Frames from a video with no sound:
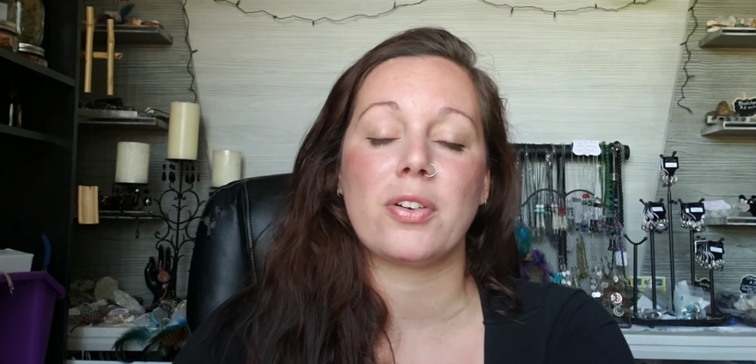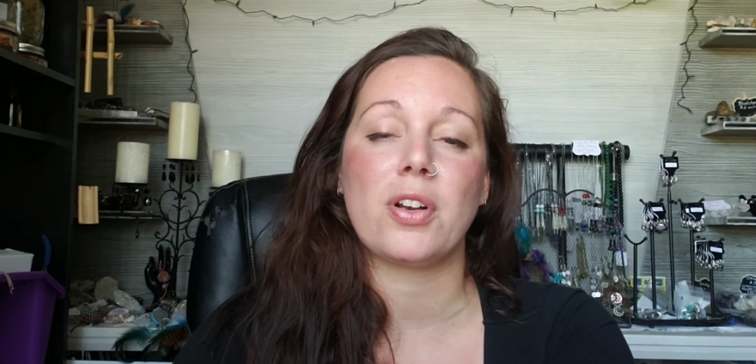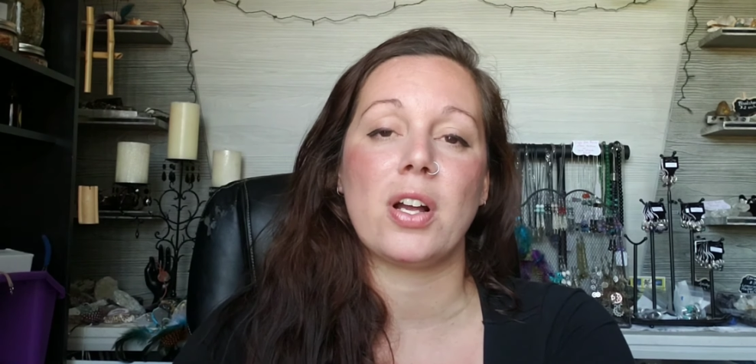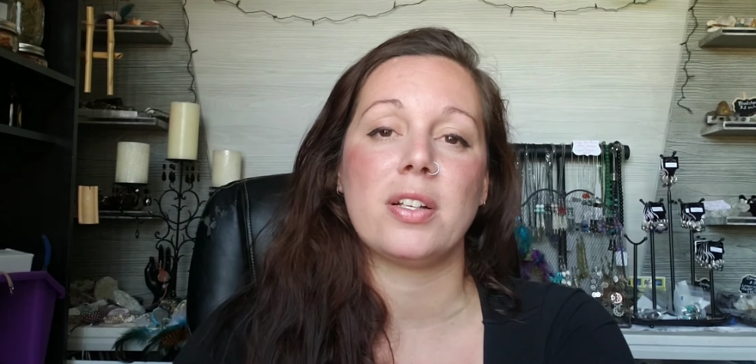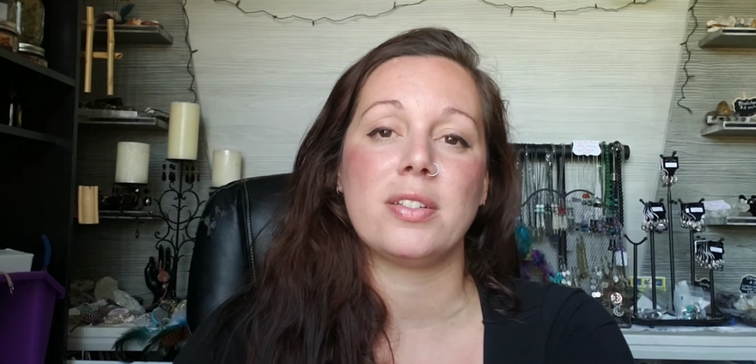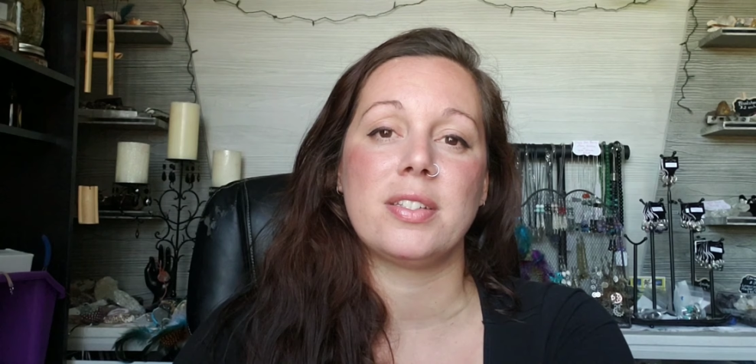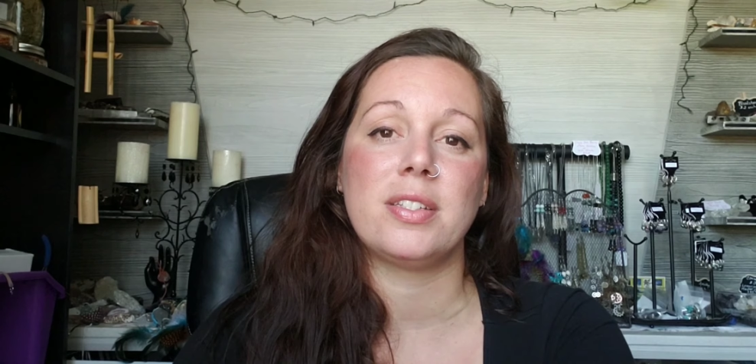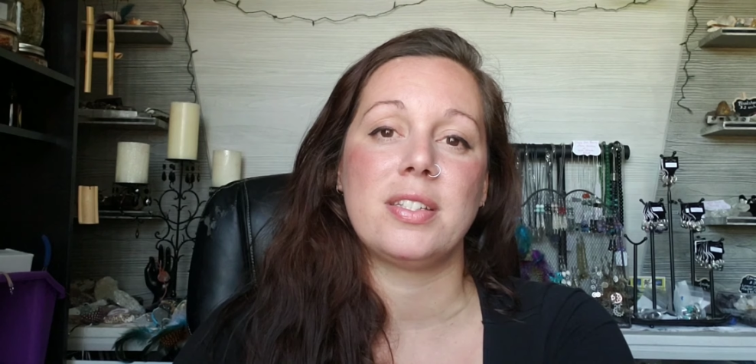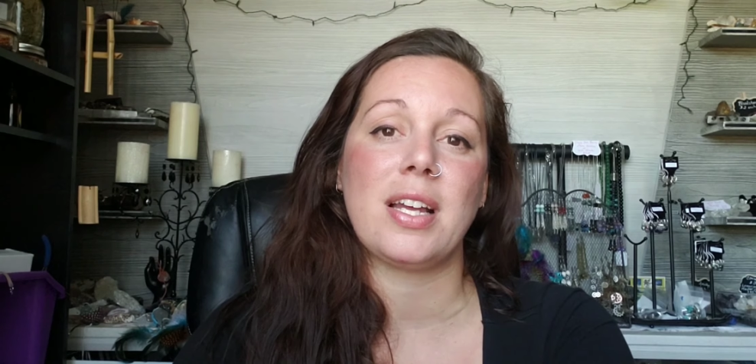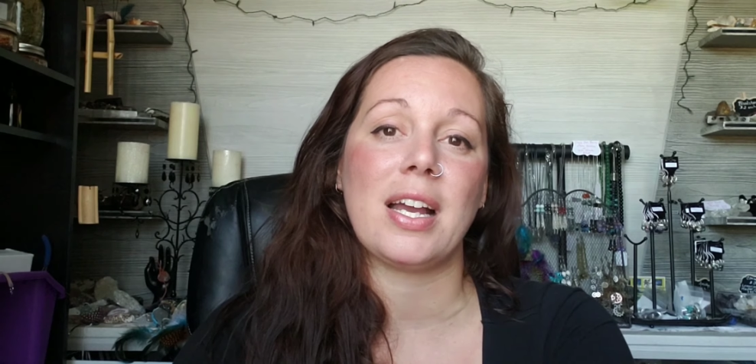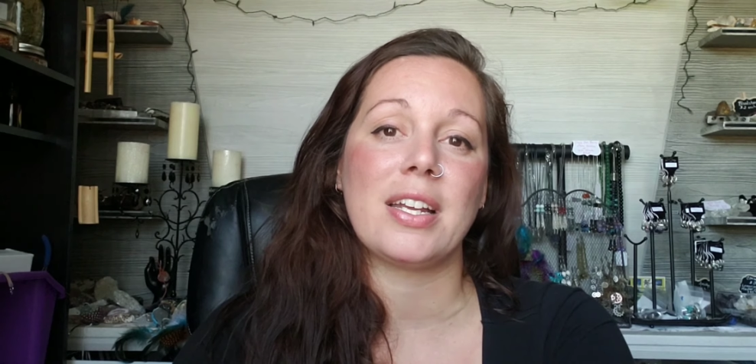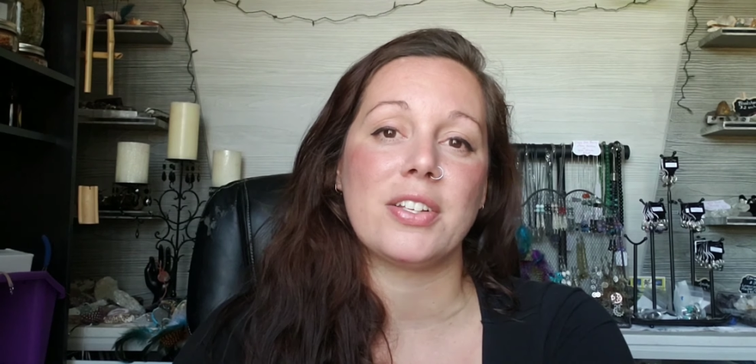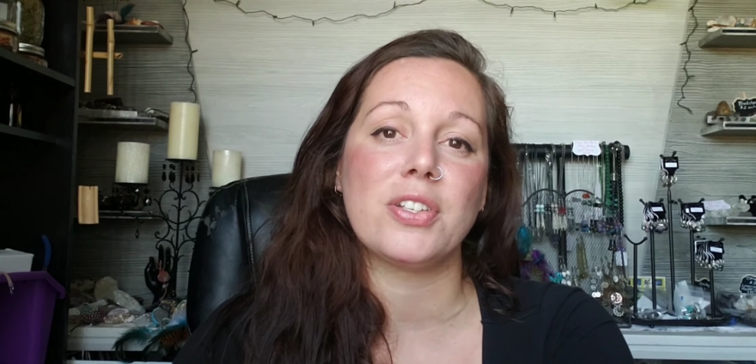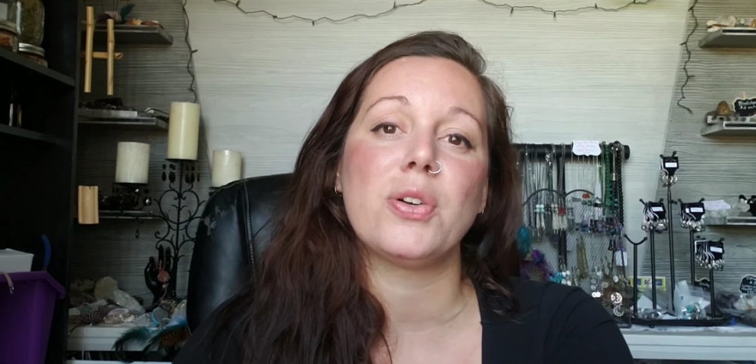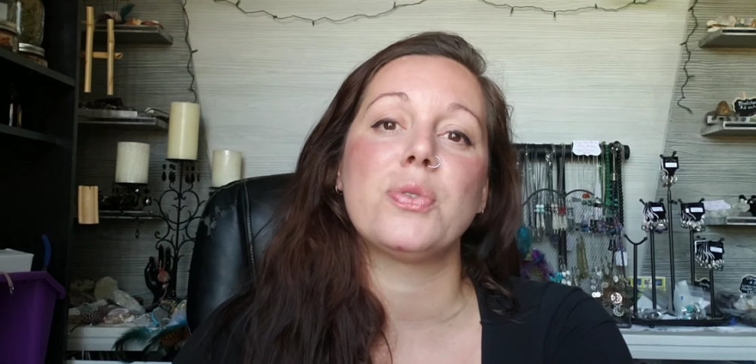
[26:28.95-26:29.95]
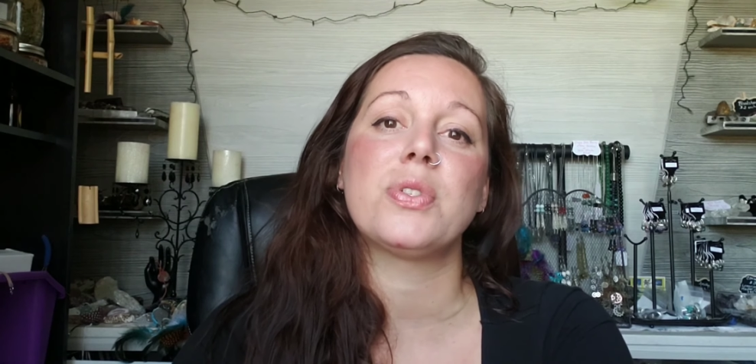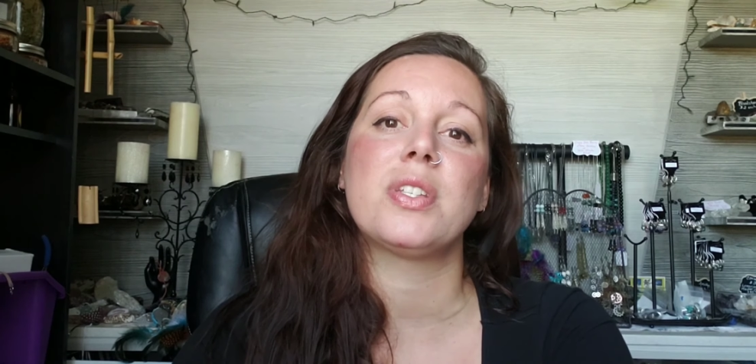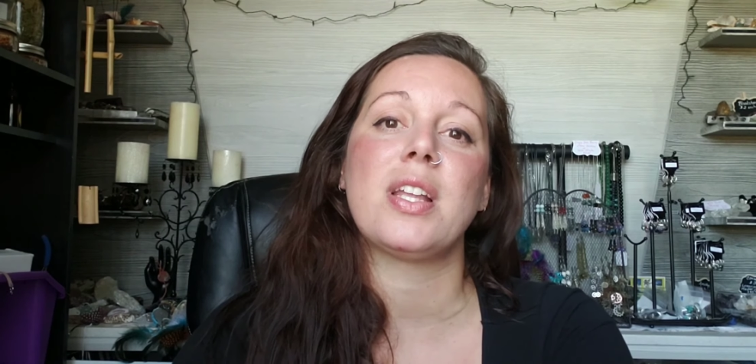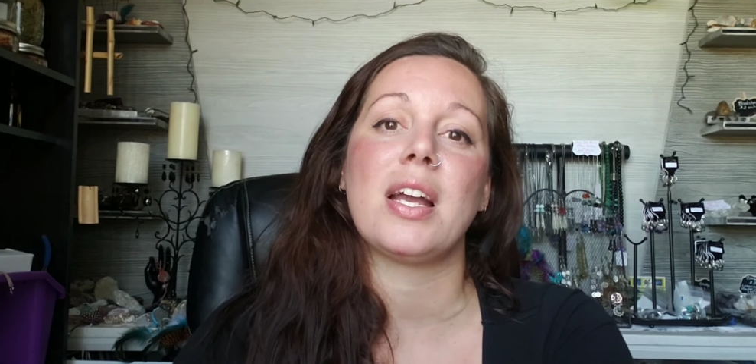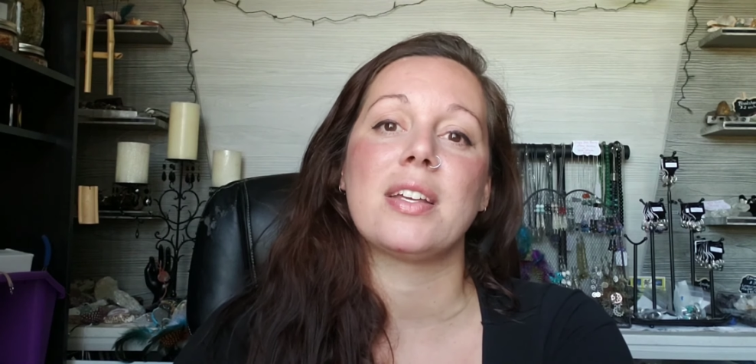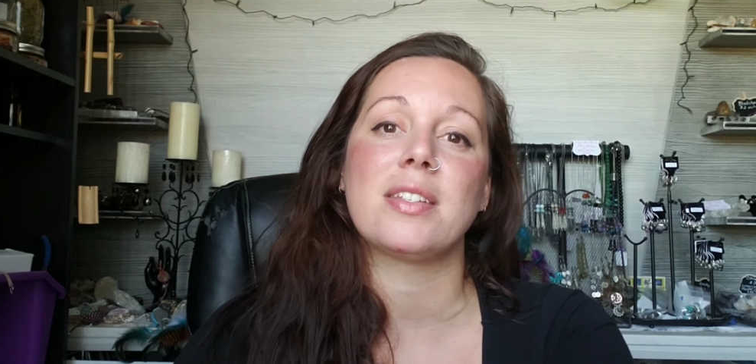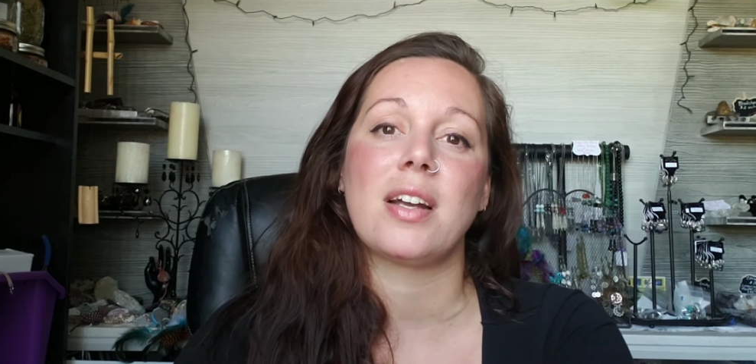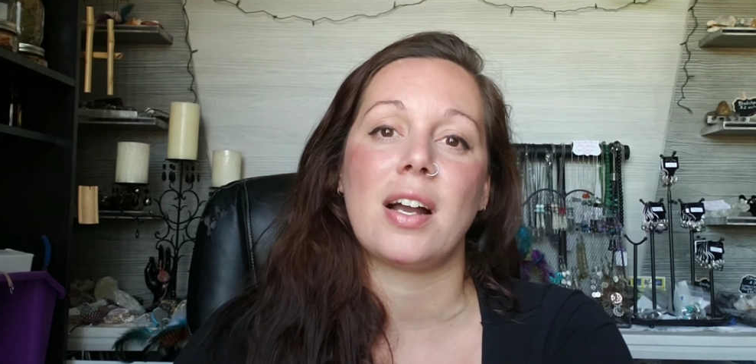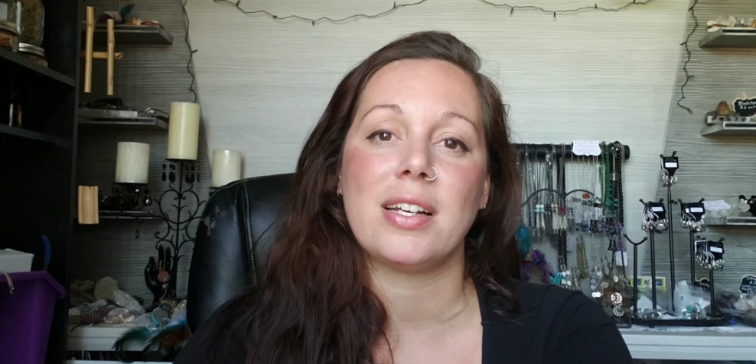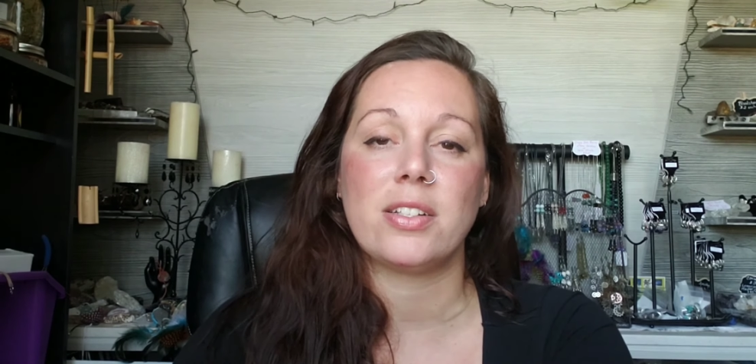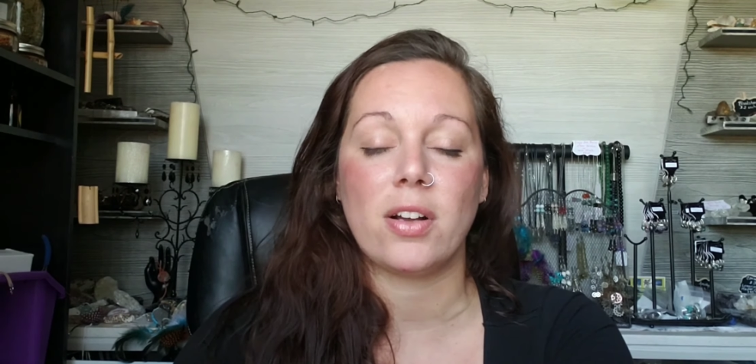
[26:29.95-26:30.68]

are not diagnosed as